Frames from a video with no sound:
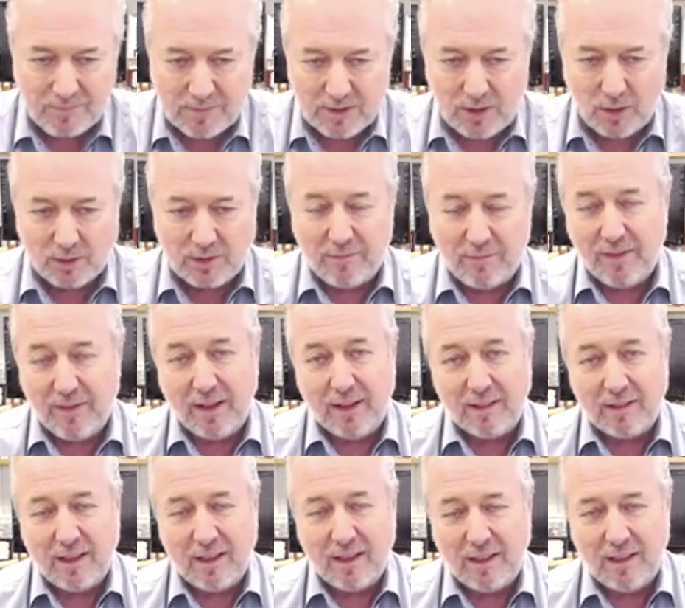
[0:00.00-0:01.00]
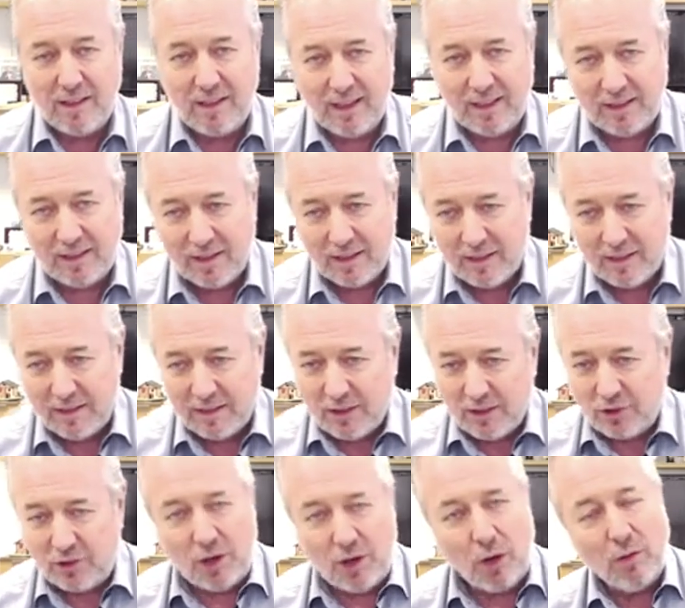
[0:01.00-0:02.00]
So St. Valentine's Day.
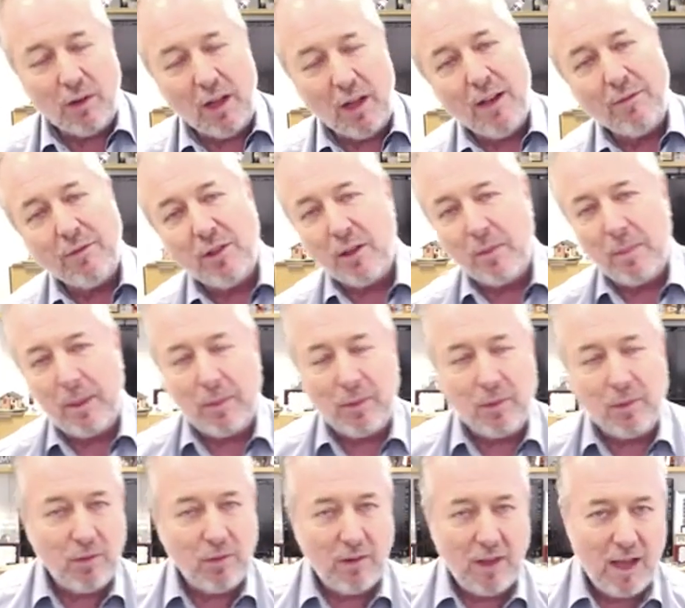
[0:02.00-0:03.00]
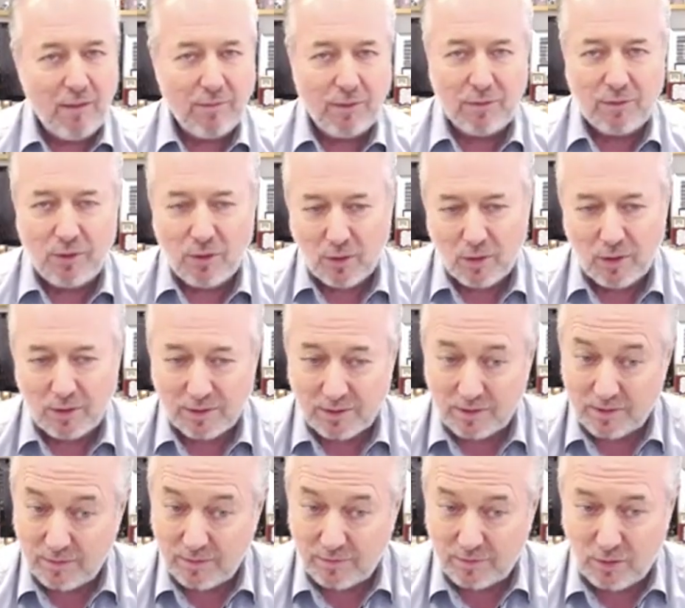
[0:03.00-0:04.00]
Show love to the people you love. Of
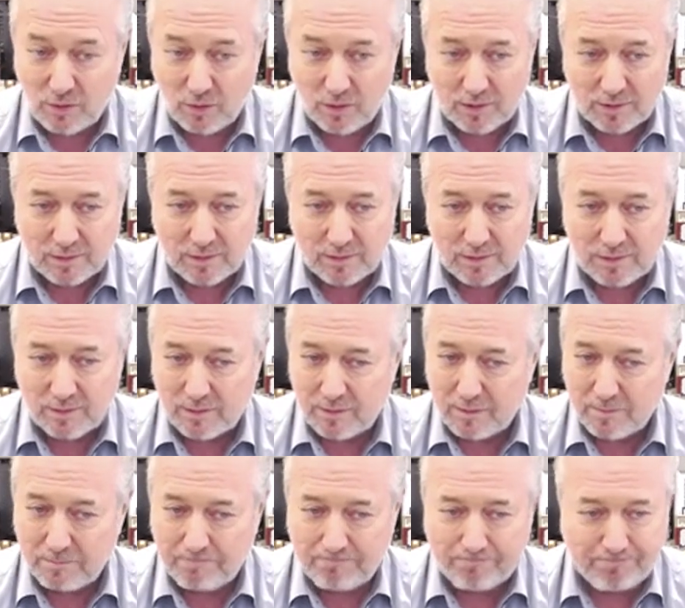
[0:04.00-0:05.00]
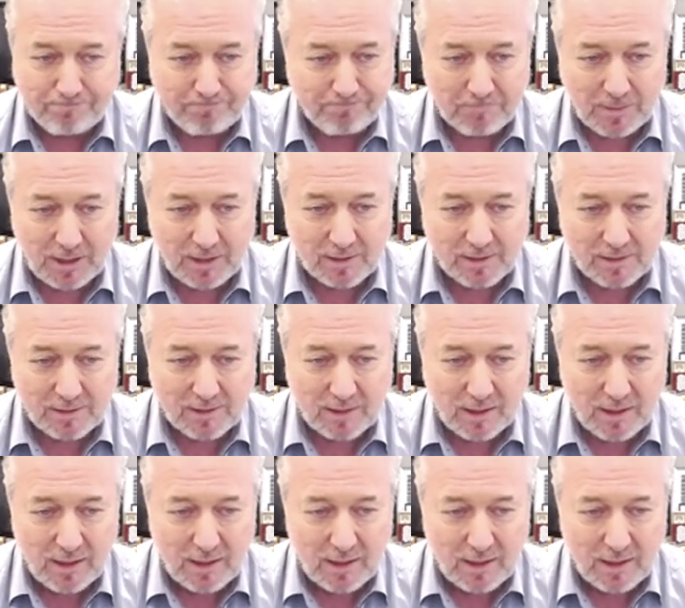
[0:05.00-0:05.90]
course. Of course. Yes.